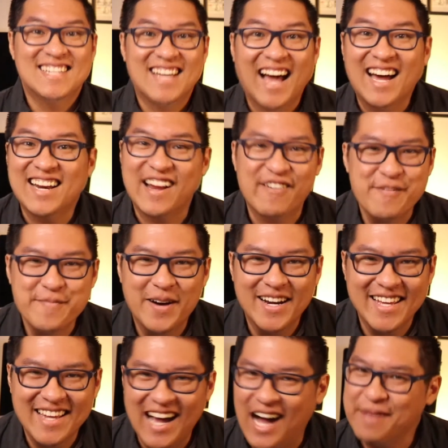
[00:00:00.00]
Howdy
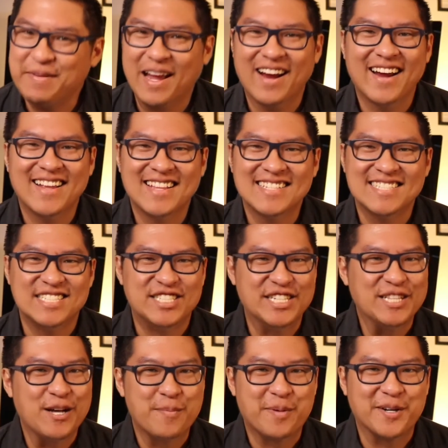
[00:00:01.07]
everybody, I'm Gary and this is
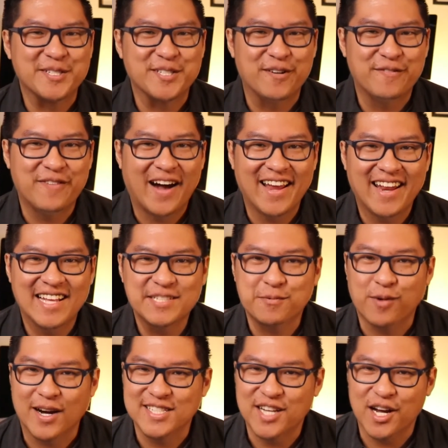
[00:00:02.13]
GLoPersonalFinance,
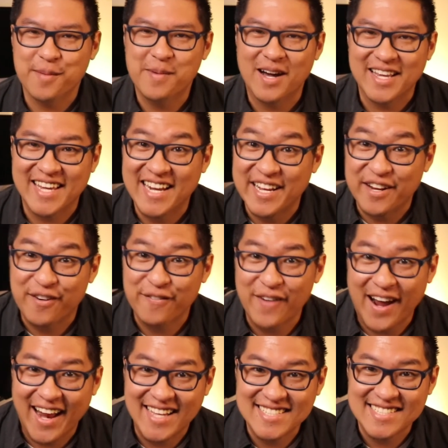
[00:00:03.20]
where I talk about getting your
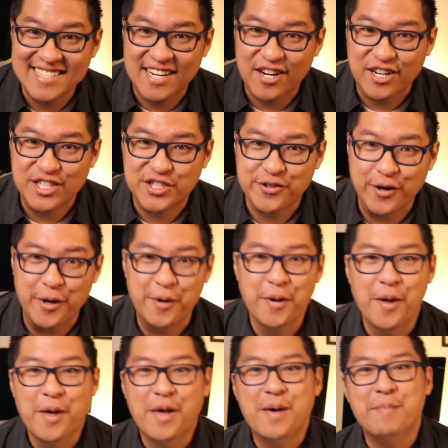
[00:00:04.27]
finances under control,
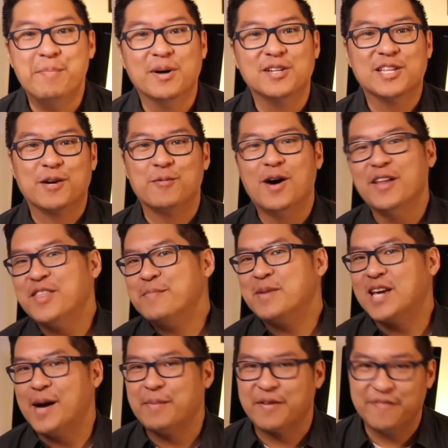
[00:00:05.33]
building wealth, and
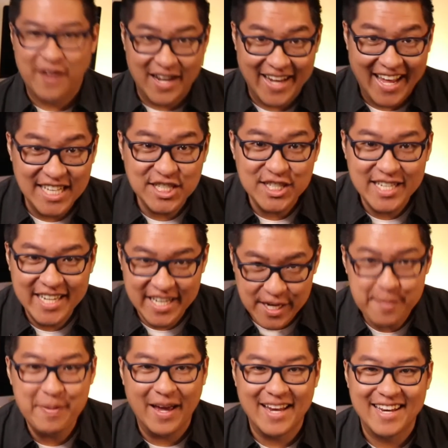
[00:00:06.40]
becoming financially
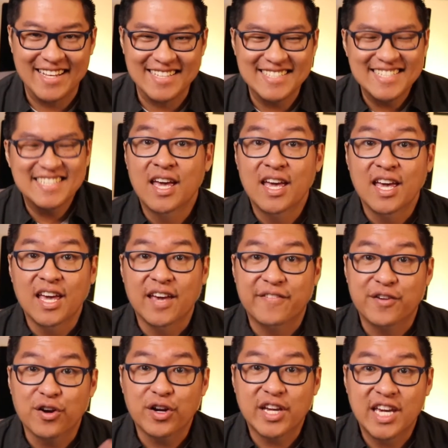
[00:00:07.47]
independent.
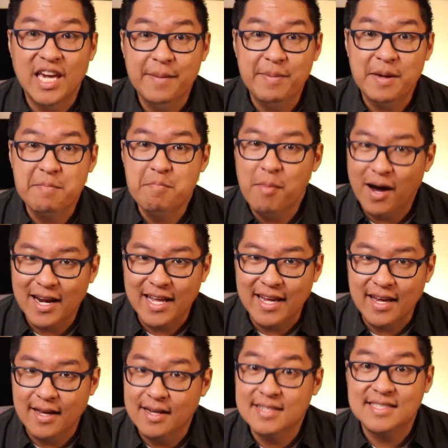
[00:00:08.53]
If you're keeping
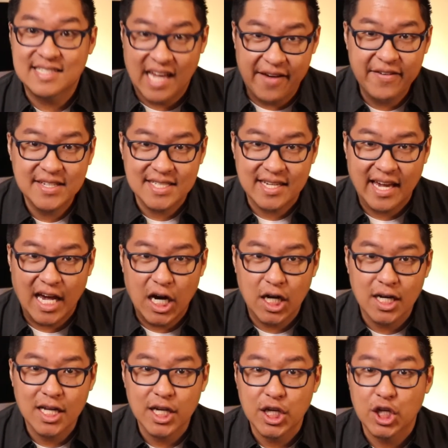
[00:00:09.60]
money in a savings
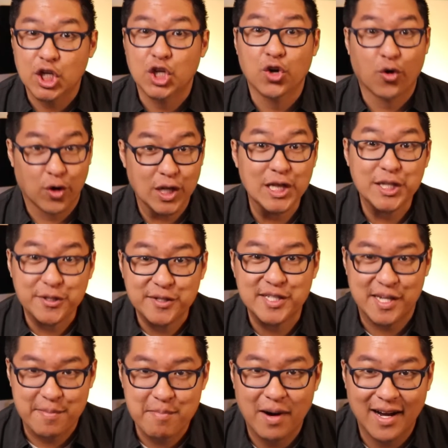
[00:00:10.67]
account, you're
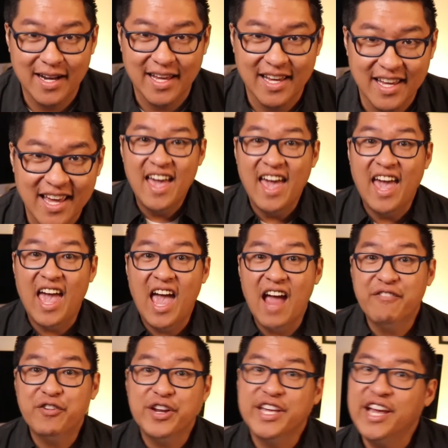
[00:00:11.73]
losing money.
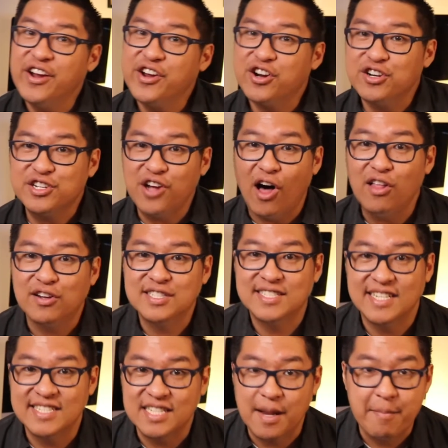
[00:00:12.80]
Every year your dollar
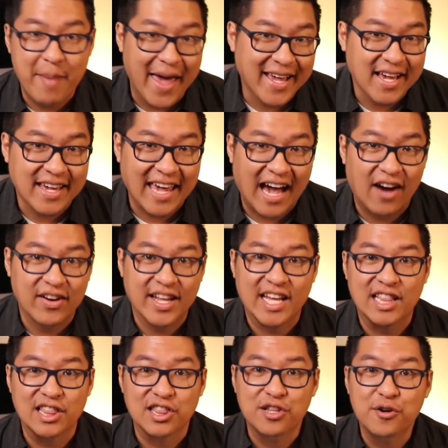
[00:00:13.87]
sits in a bank account,
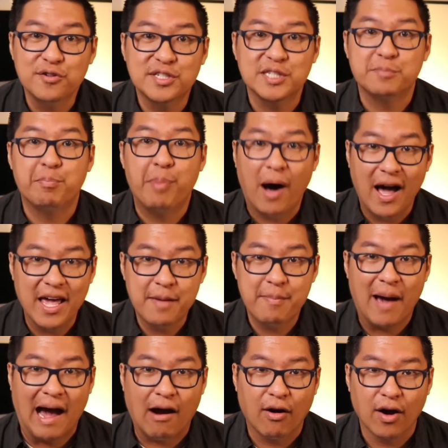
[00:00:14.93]
it loses buying
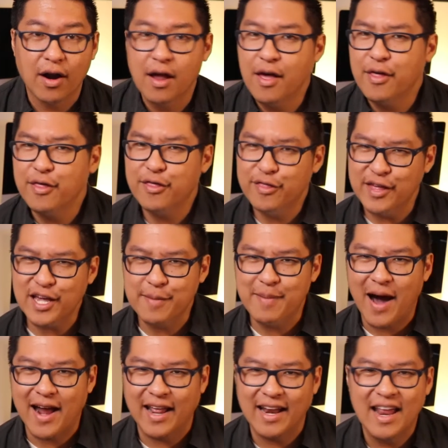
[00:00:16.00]
power. Think
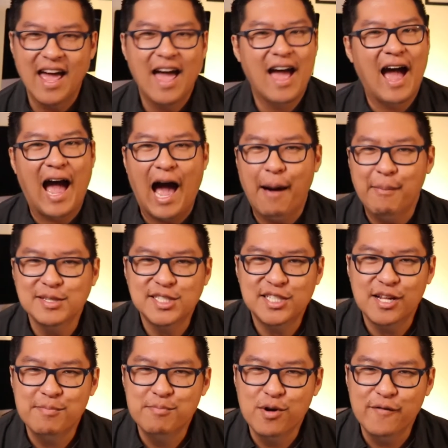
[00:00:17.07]
about it. How much
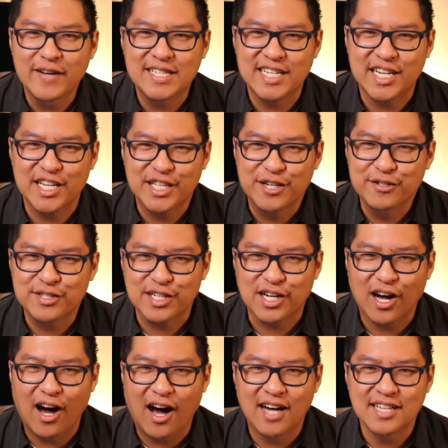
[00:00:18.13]
did a movie ticket used to
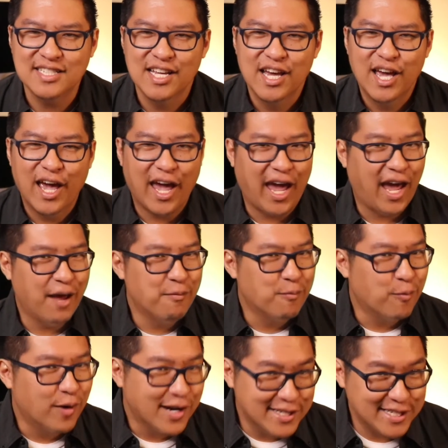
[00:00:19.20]
cost, and
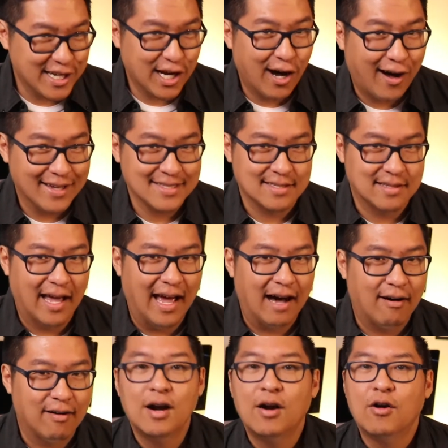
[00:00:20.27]
what does it cost
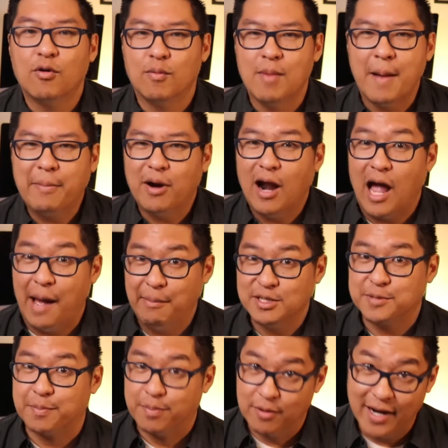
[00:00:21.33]
now? Remember how
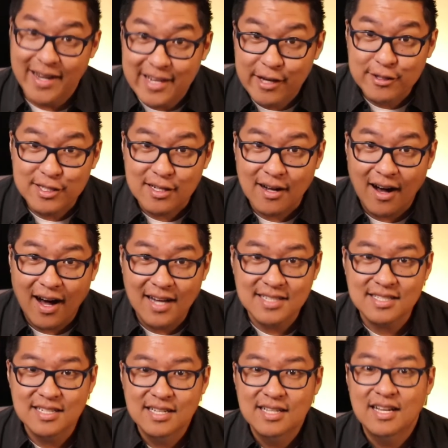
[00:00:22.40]
much bread used to
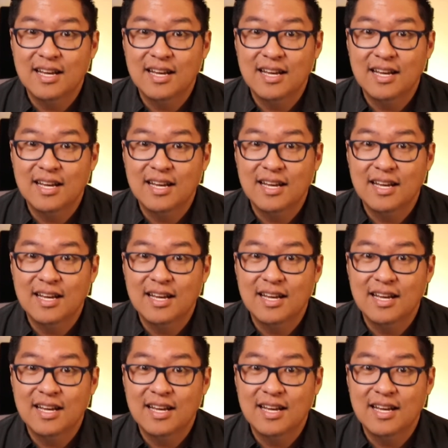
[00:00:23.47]
cost?